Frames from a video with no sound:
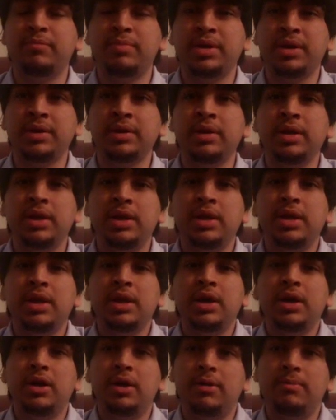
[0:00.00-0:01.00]
been,
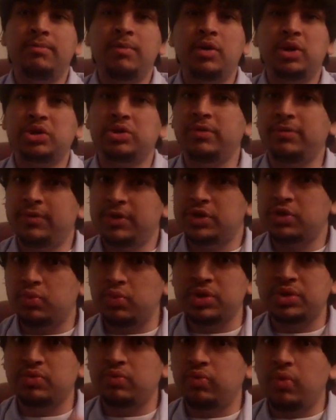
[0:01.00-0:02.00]
most of which
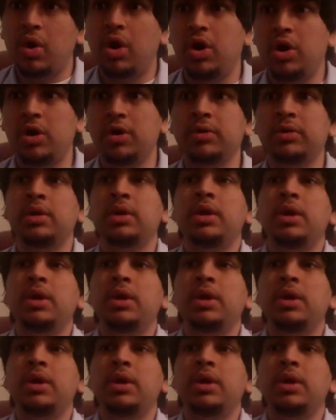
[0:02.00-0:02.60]
was wrong.